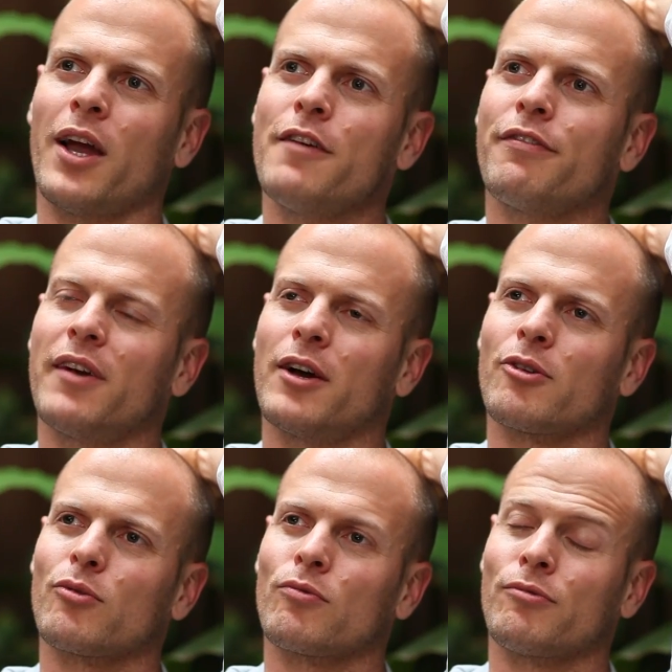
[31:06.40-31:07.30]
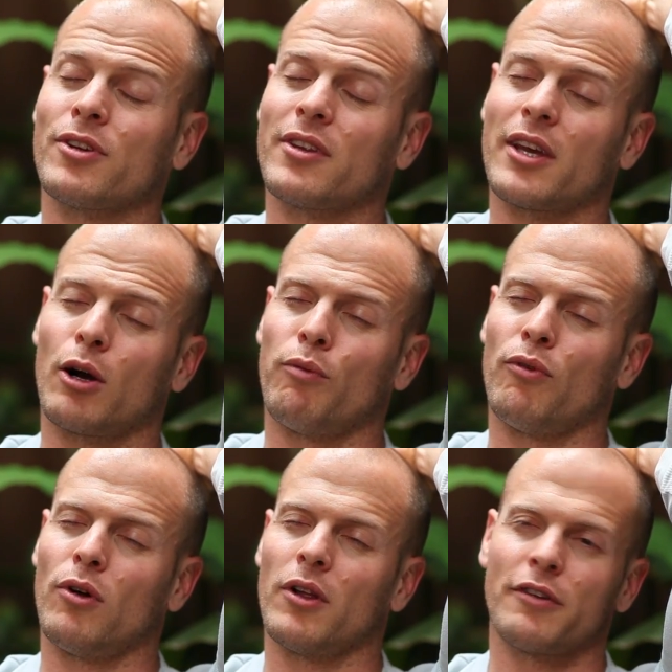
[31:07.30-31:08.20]
I have found really
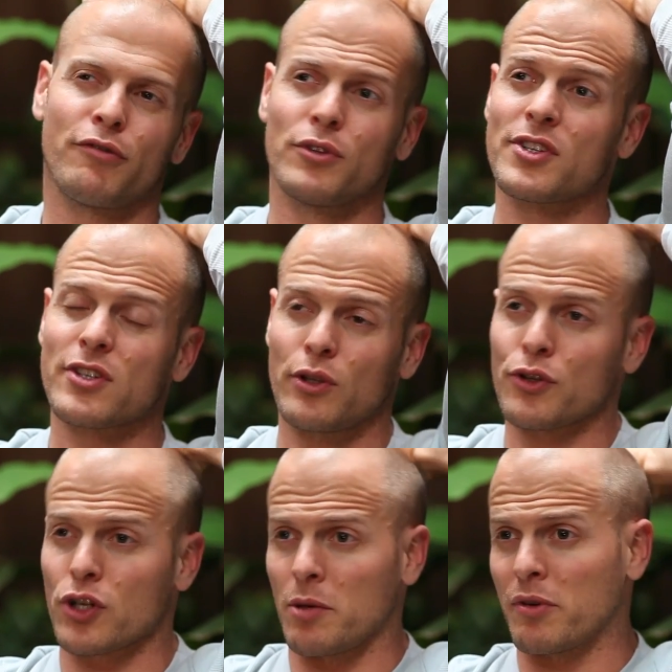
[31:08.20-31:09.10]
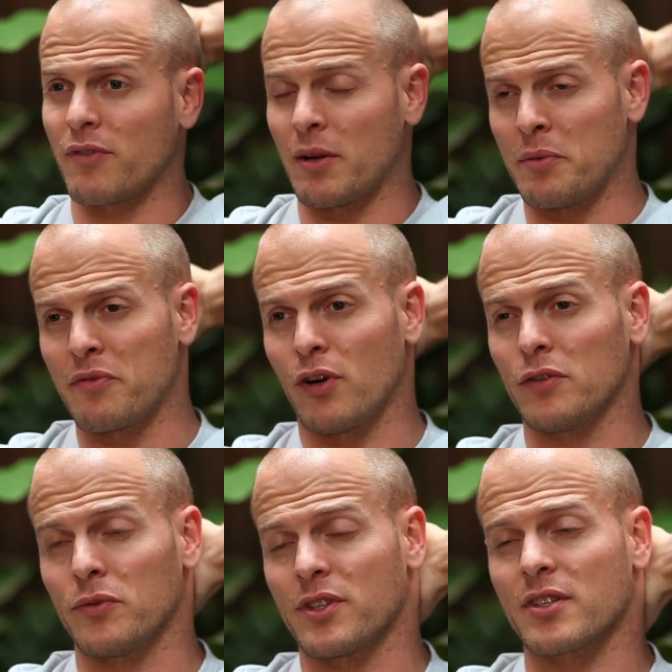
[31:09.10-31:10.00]
helpful, and full disclosure, I'm
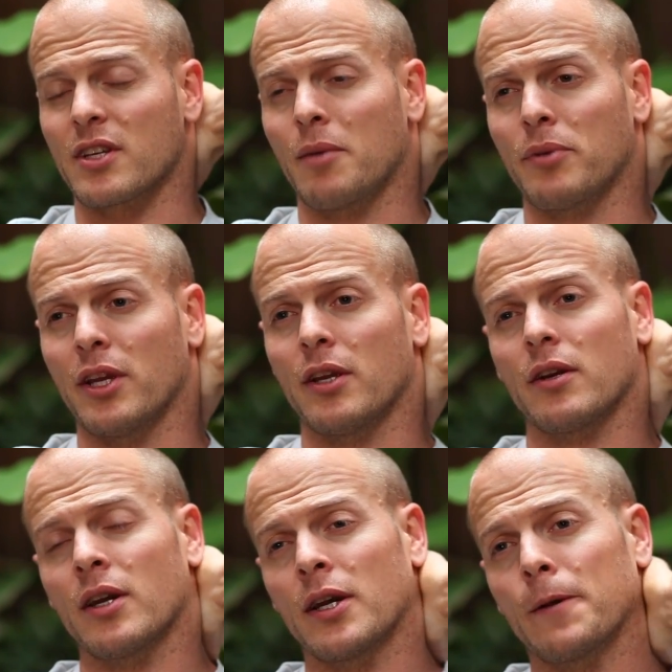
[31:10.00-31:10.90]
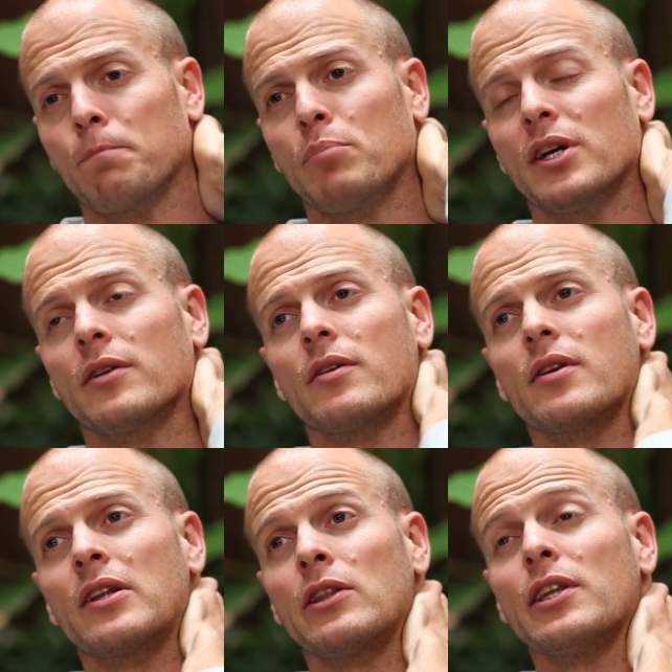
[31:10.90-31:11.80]
involved with this company, but
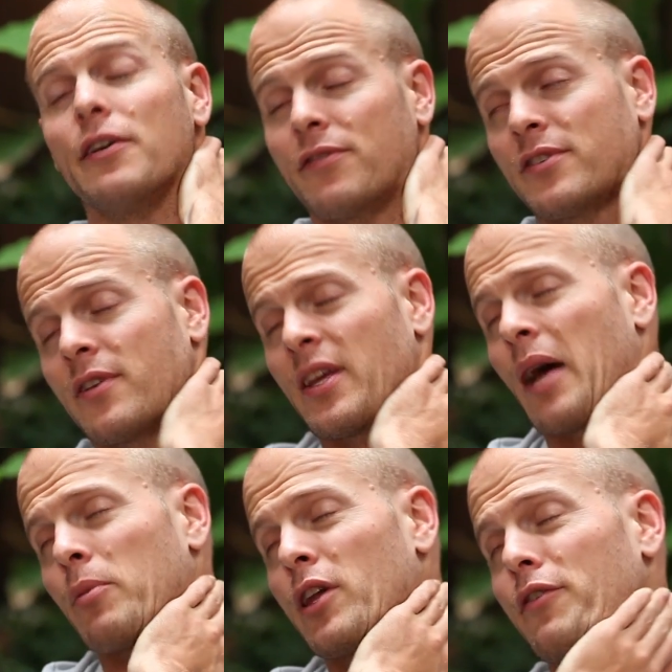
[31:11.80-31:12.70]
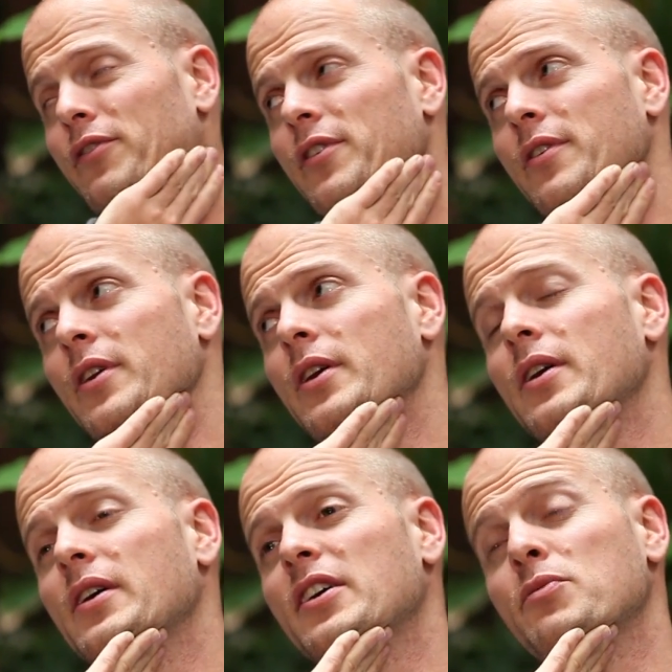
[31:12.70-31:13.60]
Lyft, the app Lyft,
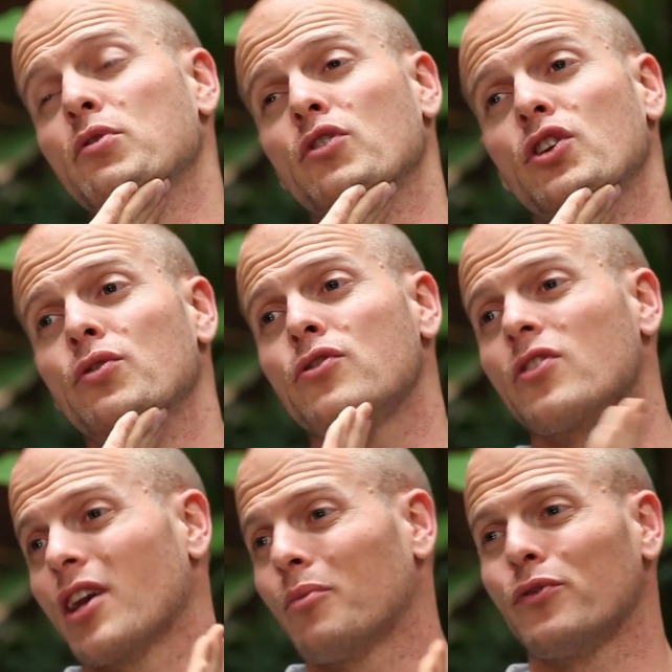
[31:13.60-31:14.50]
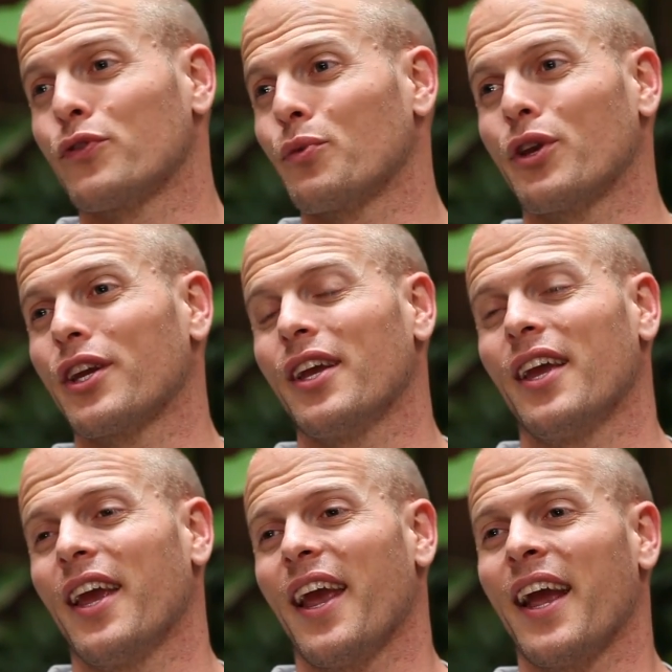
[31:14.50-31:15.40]
has been hugely helpful for me.
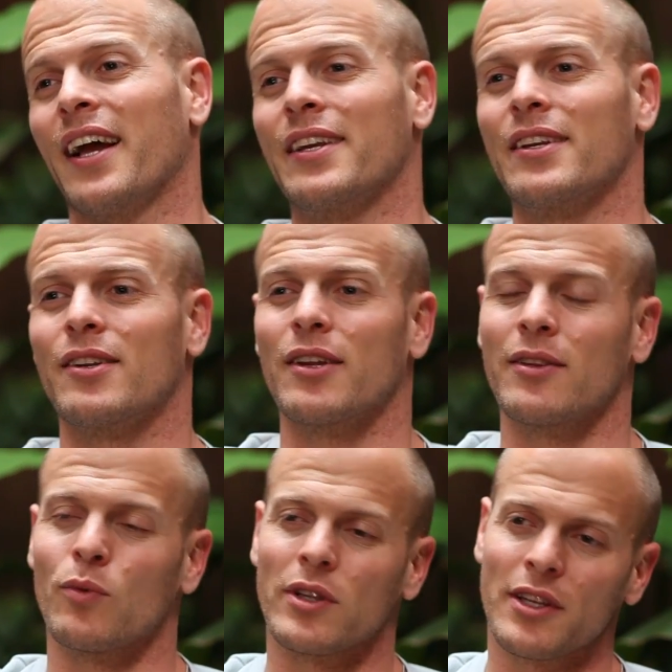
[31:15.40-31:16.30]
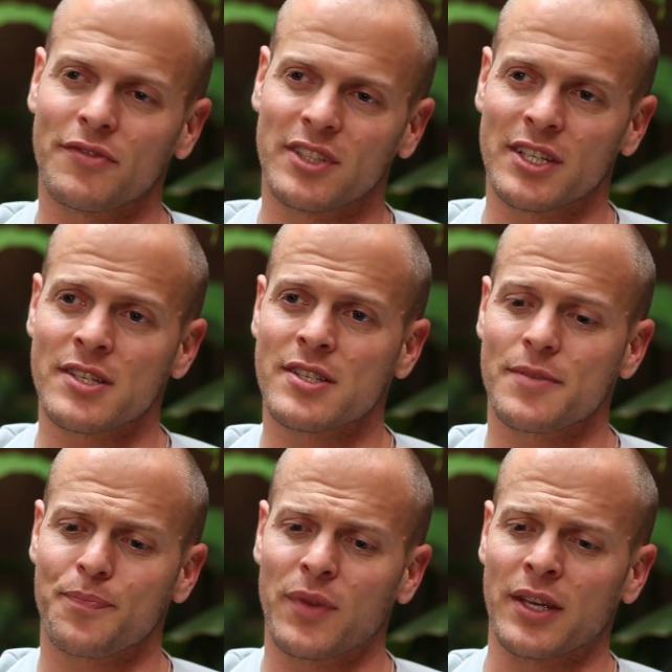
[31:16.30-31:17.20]
And what Lyft
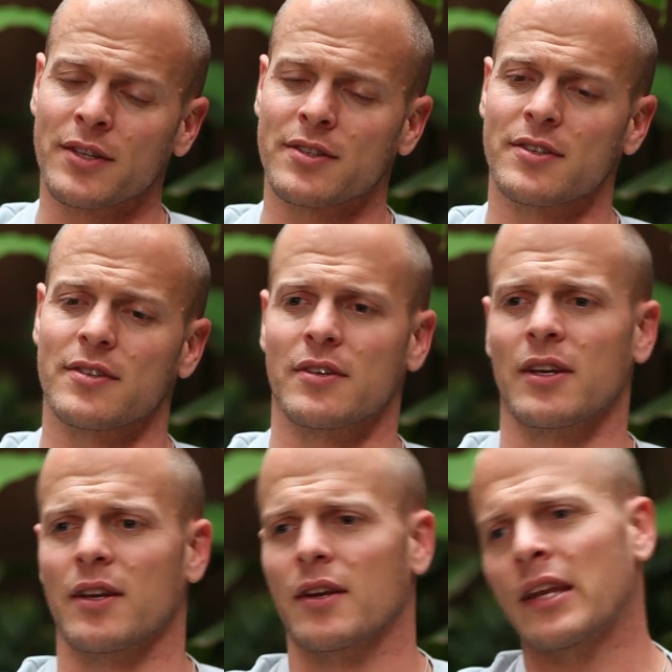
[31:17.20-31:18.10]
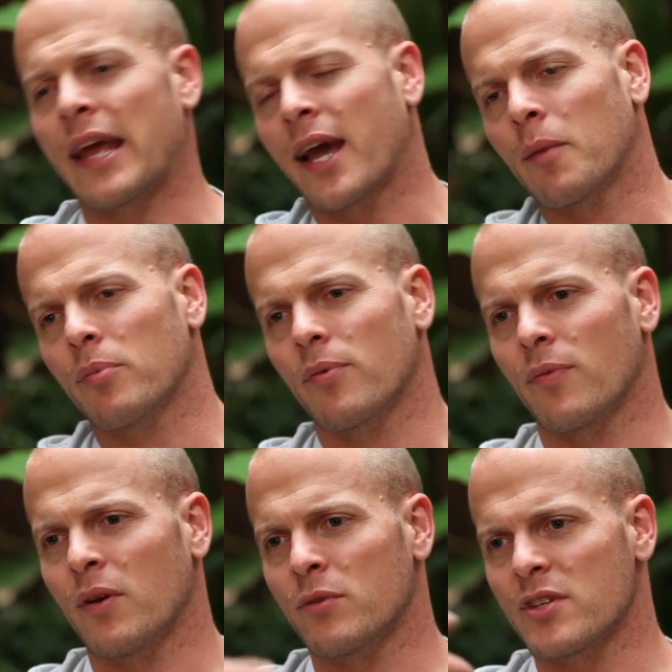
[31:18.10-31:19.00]
is an app
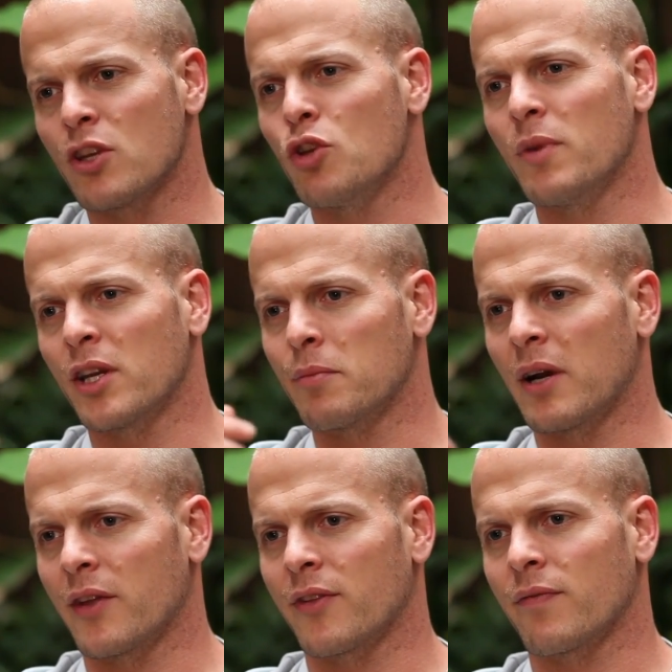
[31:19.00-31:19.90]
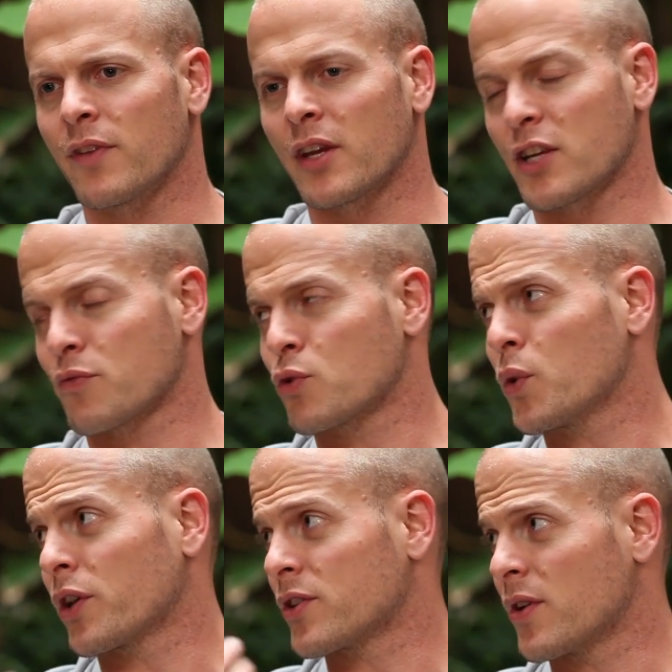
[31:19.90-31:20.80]
that was incubated by the guys from
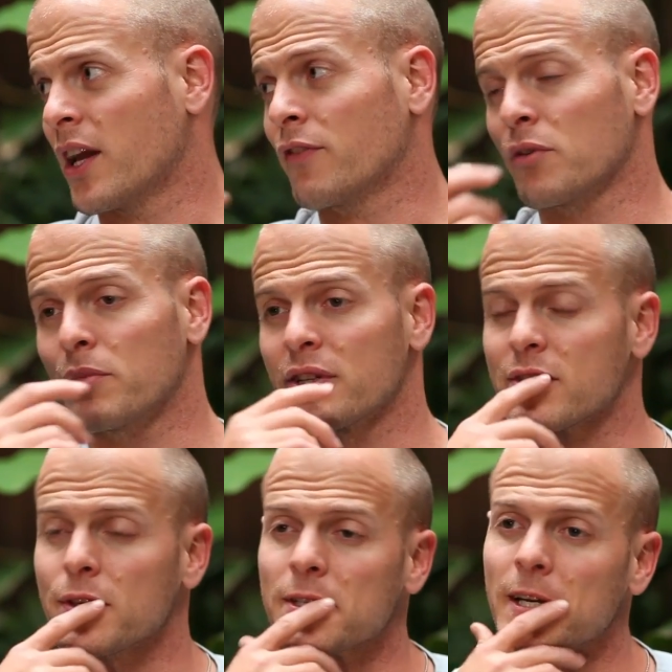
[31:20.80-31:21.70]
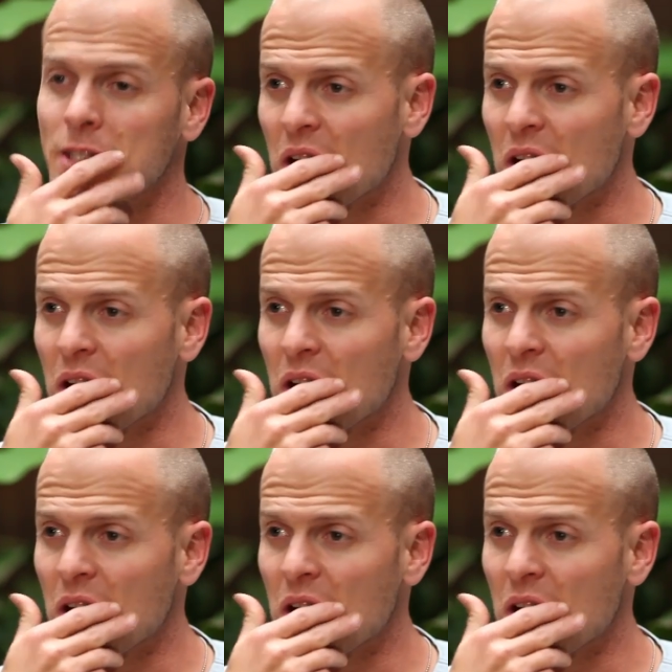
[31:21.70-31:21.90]
Twitter, so Evan, Biz, and those guys.